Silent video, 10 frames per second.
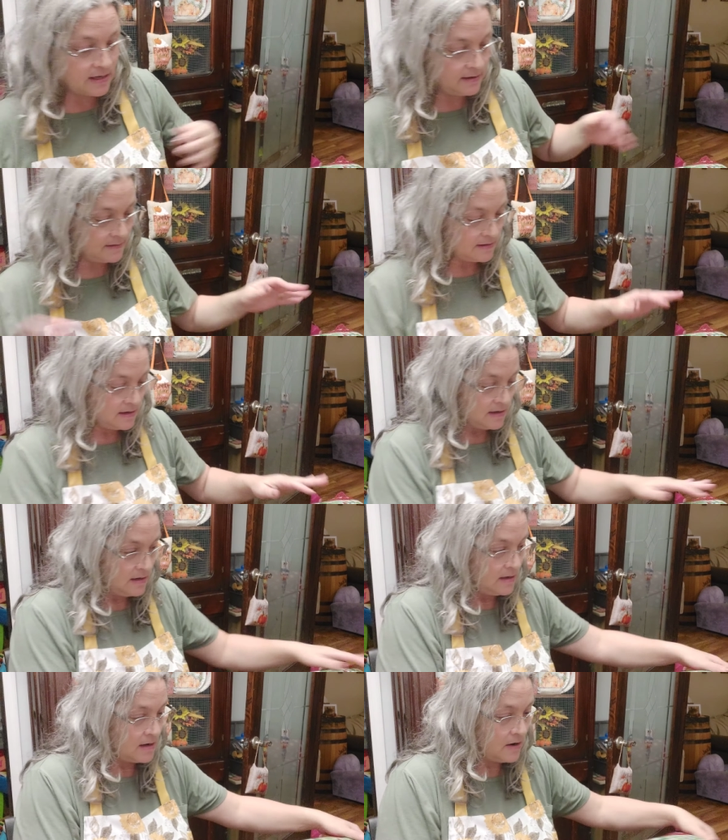thing.
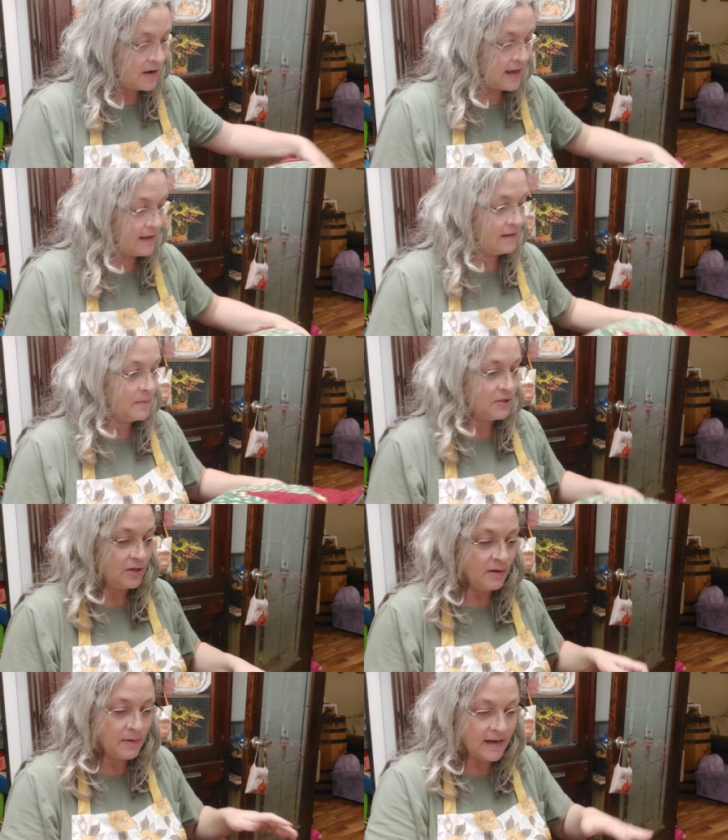Okay, let me show
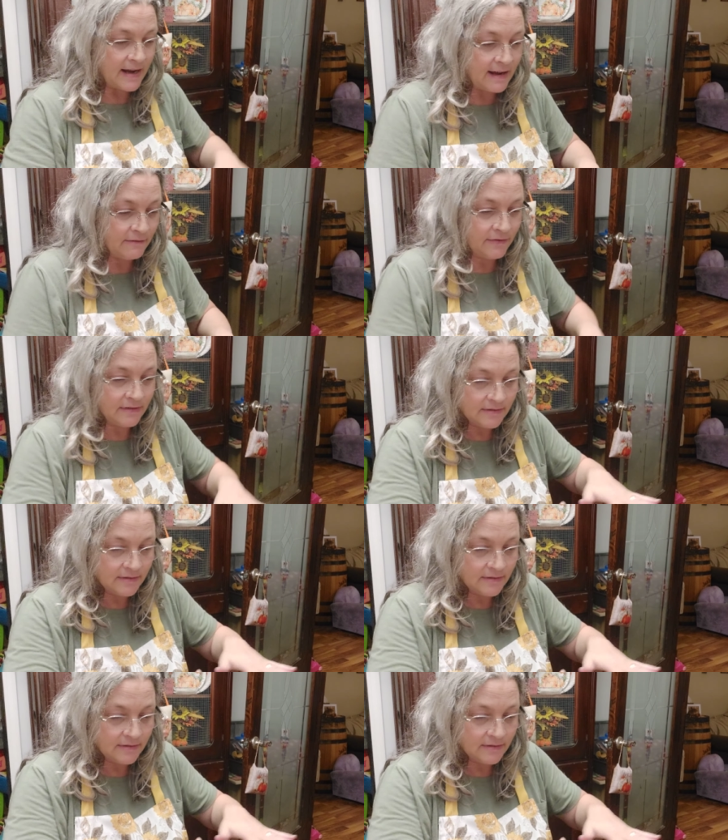you what I have.